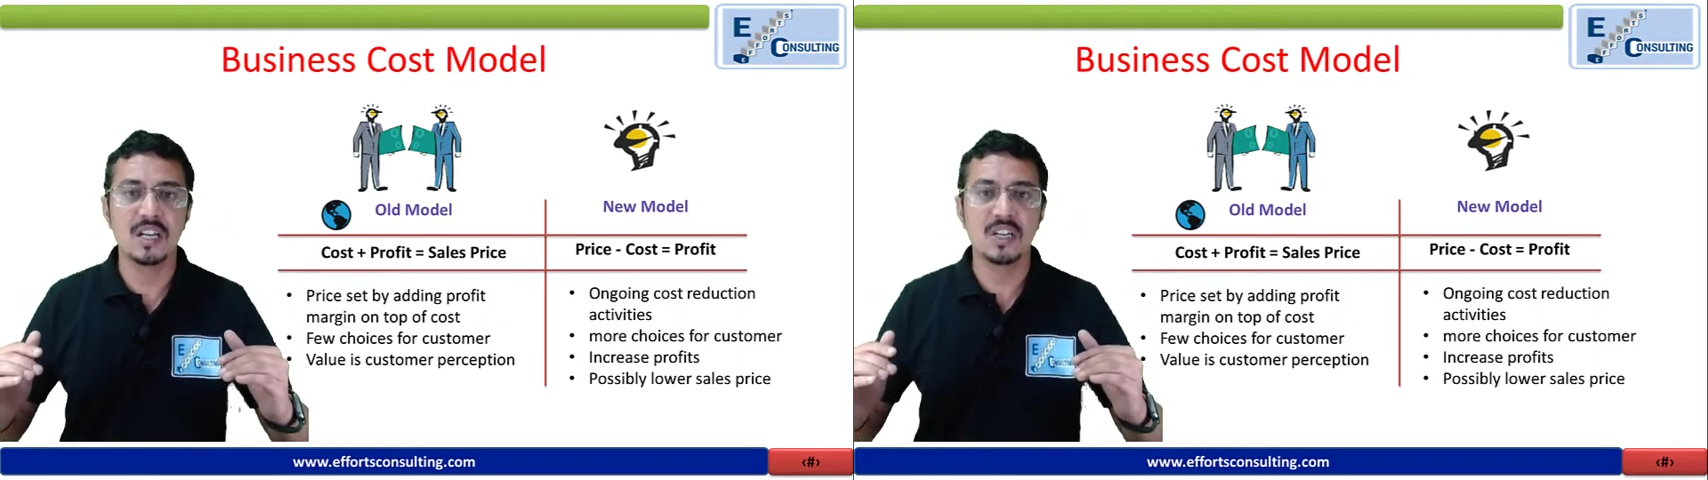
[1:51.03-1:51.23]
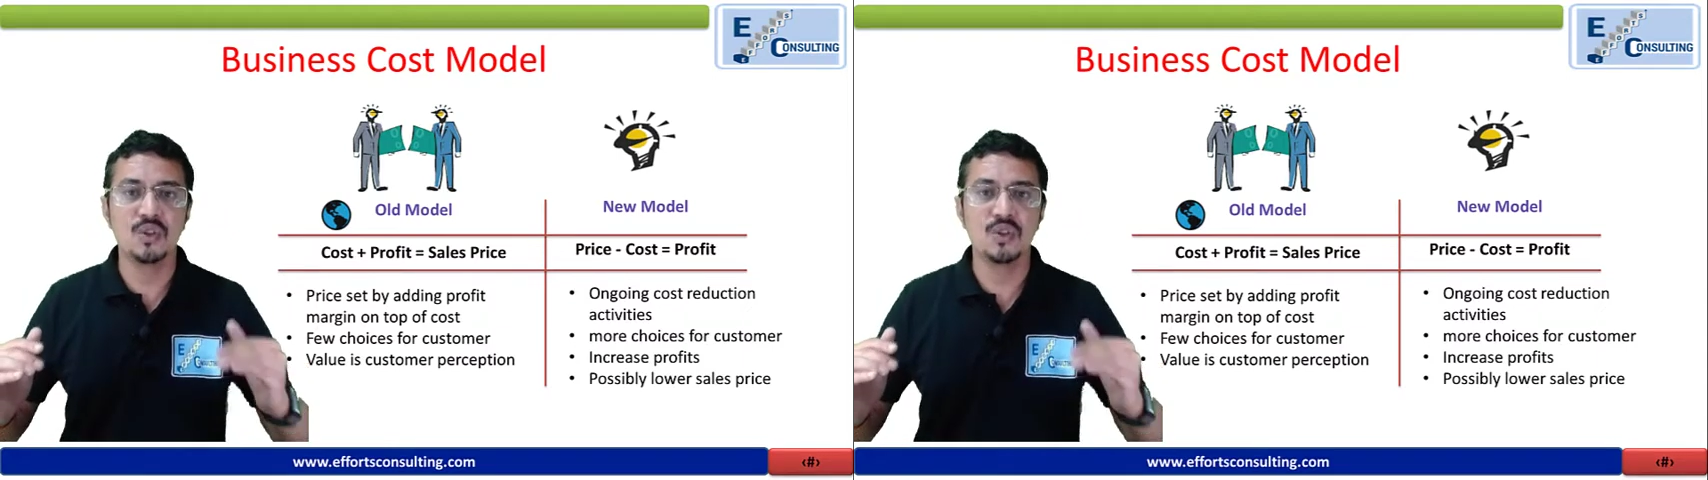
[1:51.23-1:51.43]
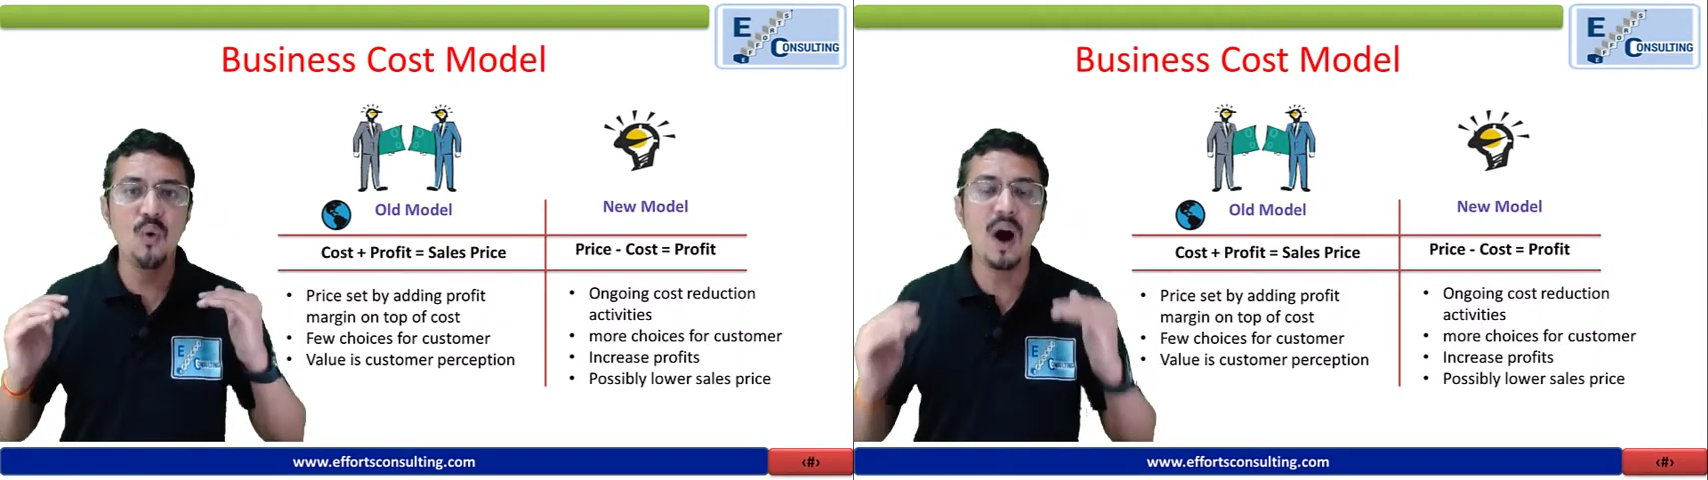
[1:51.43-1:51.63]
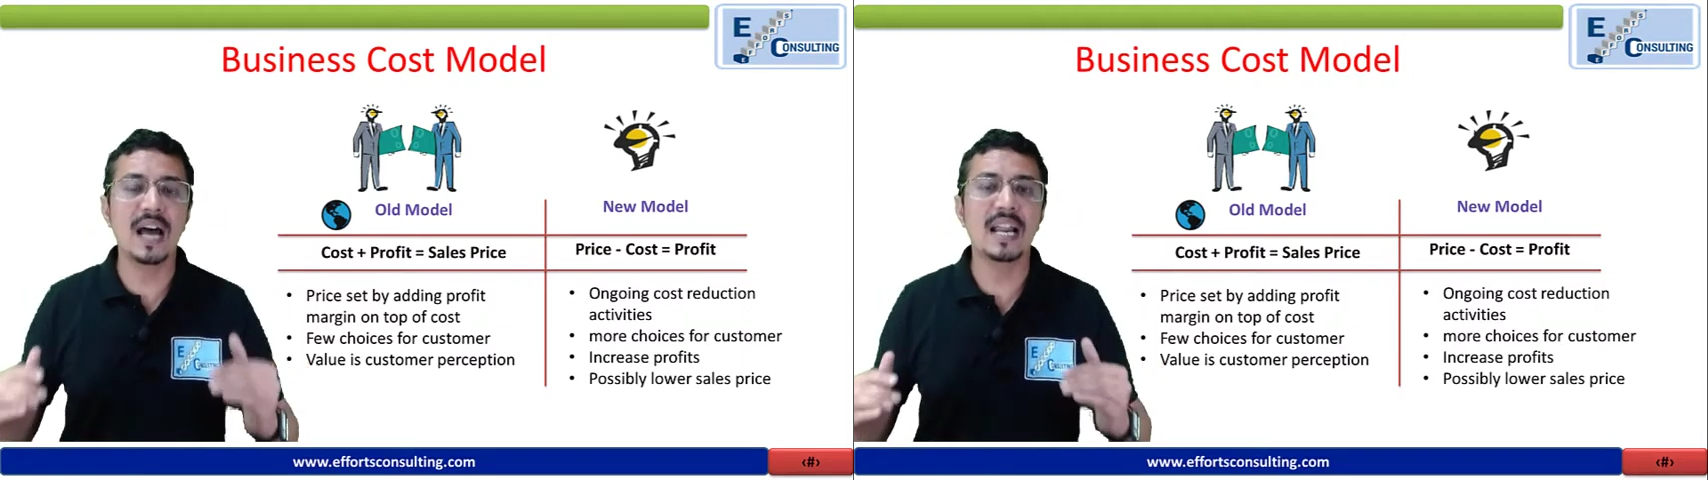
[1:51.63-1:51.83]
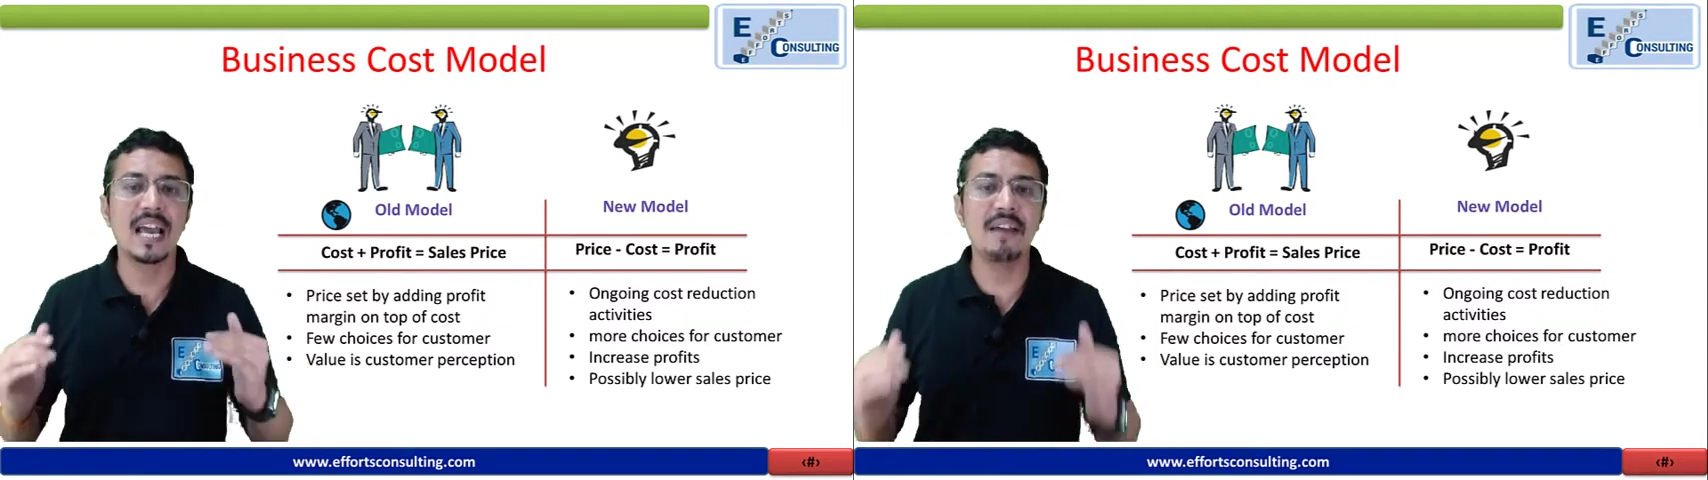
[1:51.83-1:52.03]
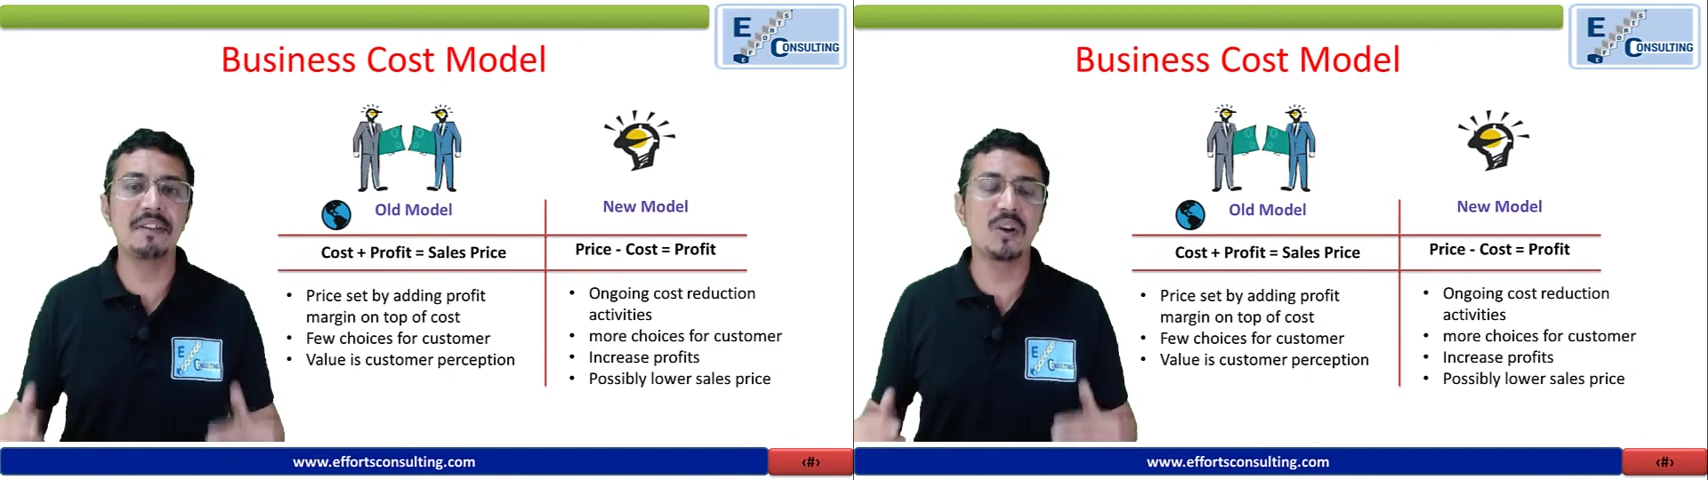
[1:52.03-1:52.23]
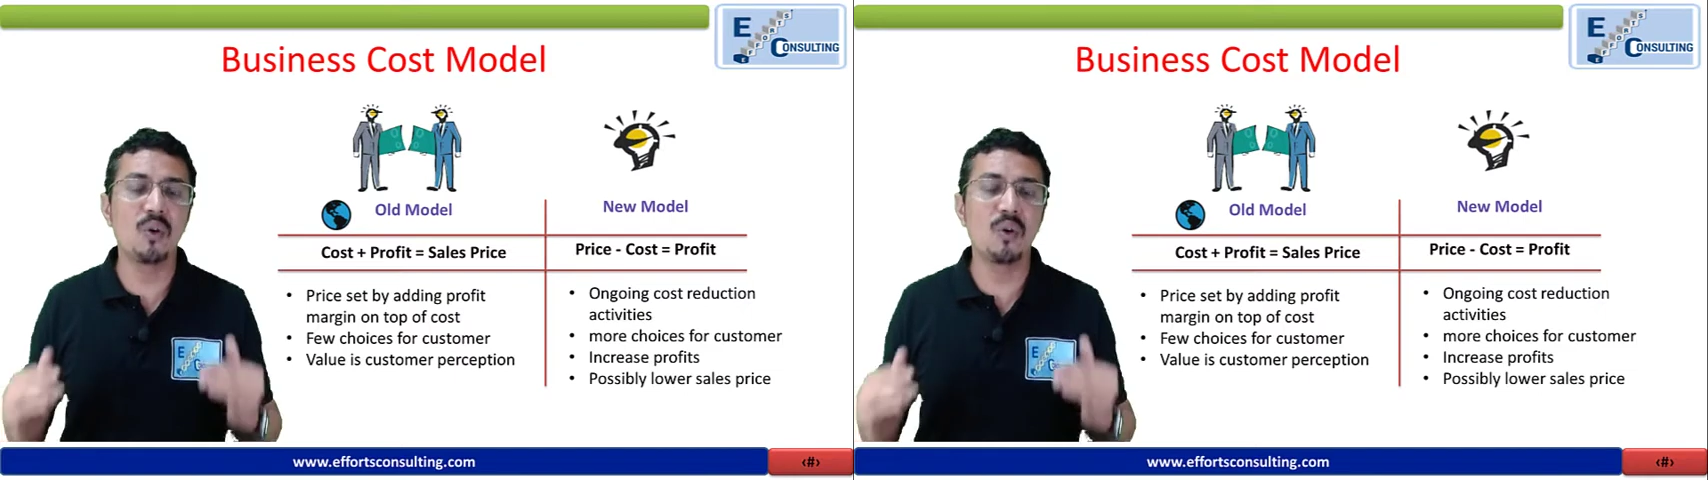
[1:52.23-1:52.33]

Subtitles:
you are having